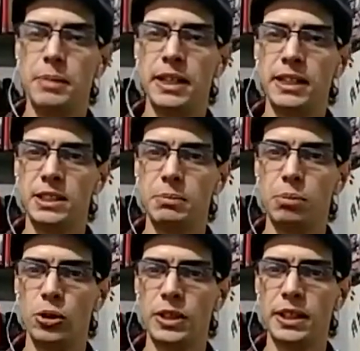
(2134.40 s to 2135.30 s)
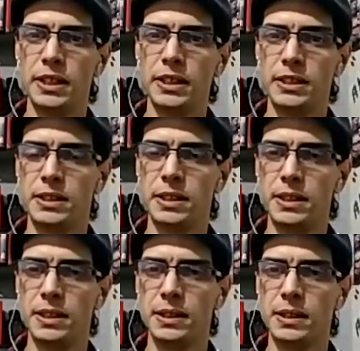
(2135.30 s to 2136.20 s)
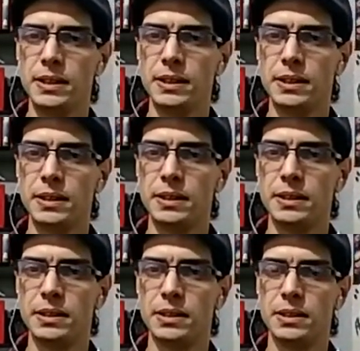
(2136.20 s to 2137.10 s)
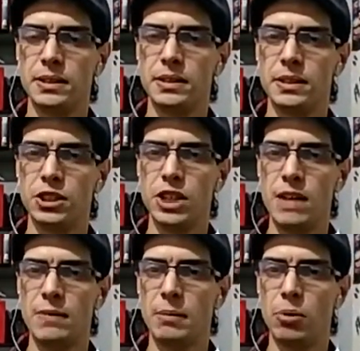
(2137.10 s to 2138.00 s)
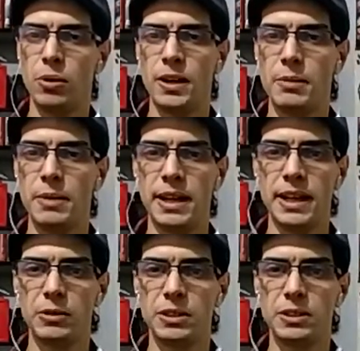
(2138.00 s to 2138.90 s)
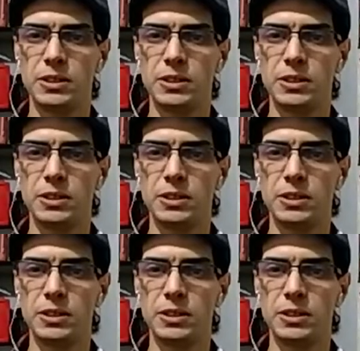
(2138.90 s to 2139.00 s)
biggest book is the Java programming language.